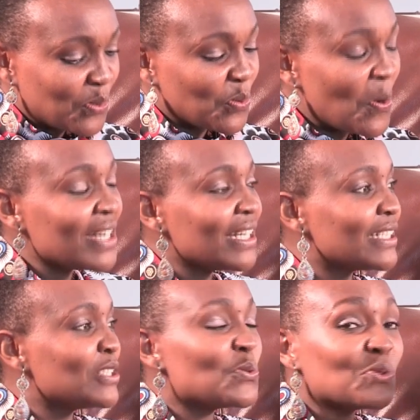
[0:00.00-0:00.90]
was one
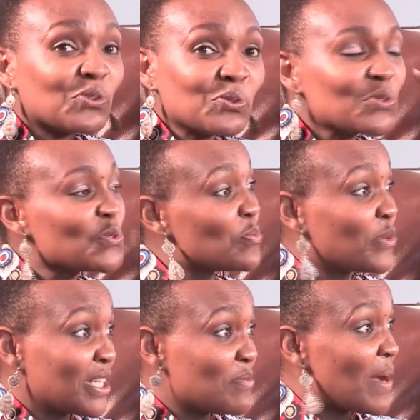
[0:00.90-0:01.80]
lady who used to
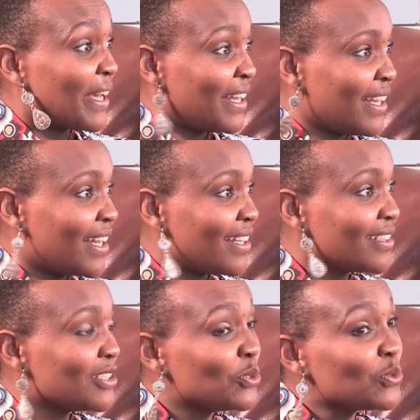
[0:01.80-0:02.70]
braid my hair.
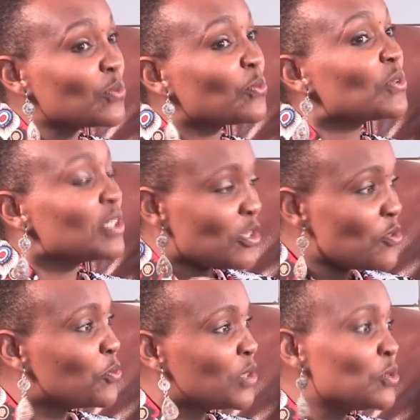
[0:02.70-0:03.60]
You
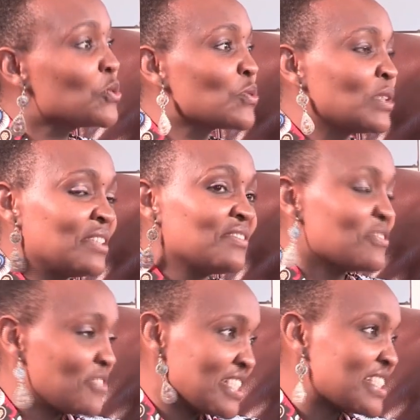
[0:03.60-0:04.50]
know, we used to live
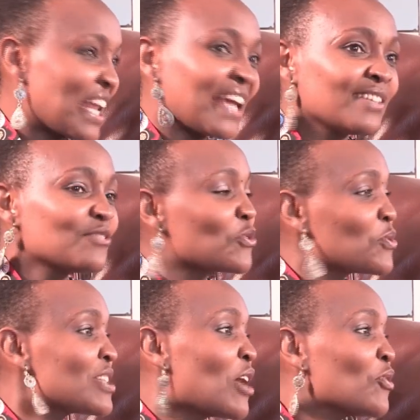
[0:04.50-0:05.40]
in Phase 9. For
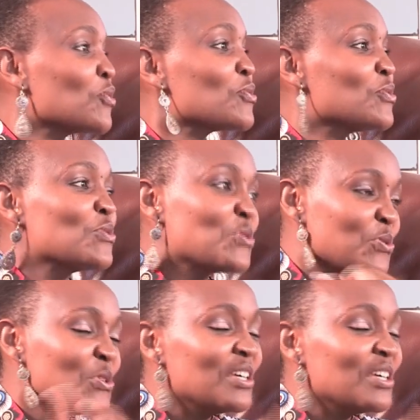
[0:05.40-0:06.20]
those now don't know.